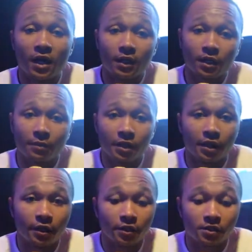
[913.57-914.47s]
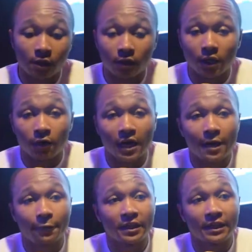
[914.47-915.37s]
I can come in here solo.
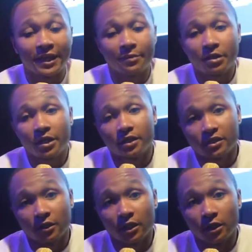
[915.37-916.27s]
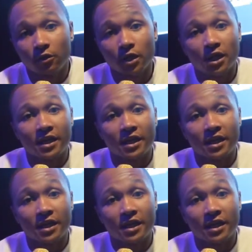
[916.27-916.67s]
I really like to be in here solo.